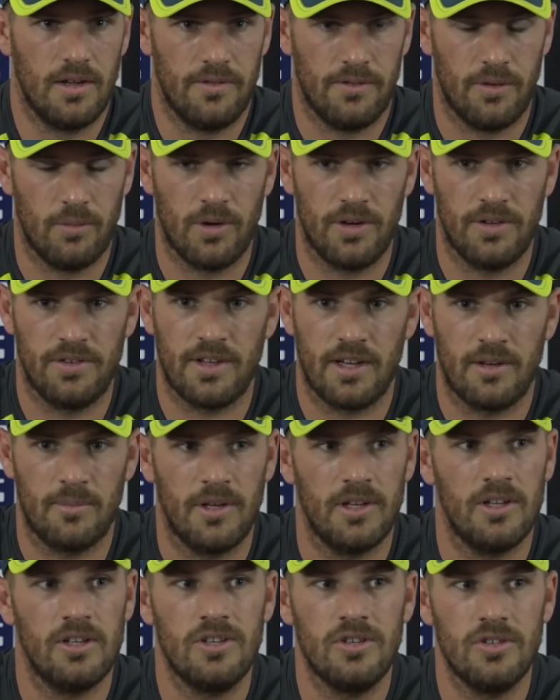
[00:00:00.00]
for what is going to
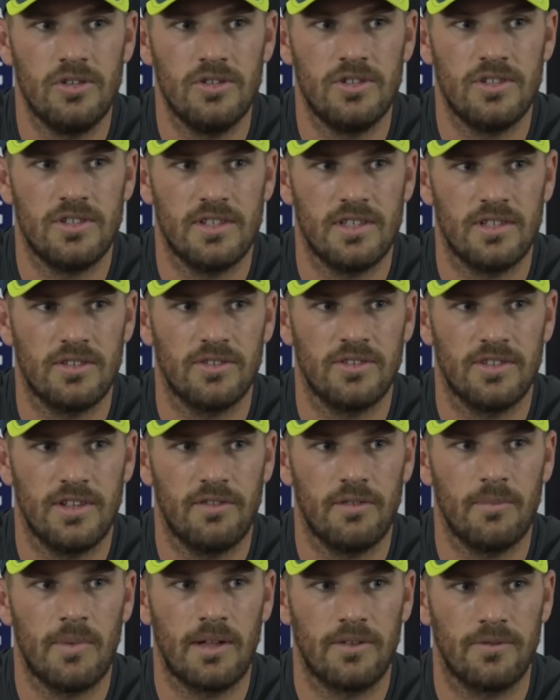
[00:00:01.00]
be a huge 6 or
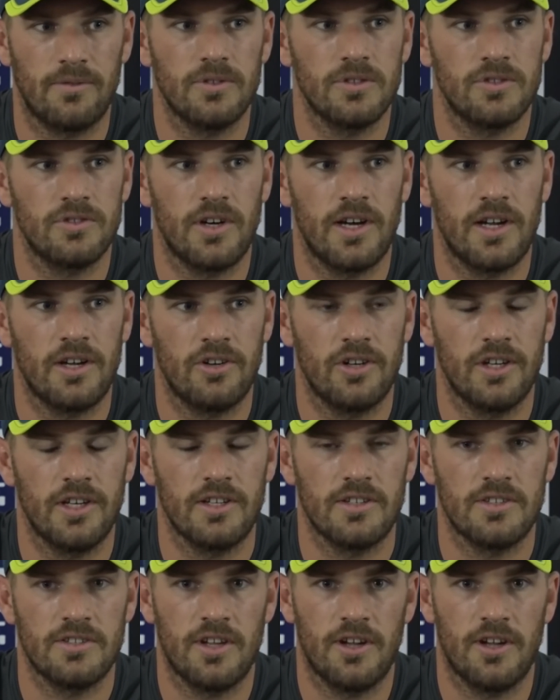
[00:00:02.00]
7 months for Australian cricket.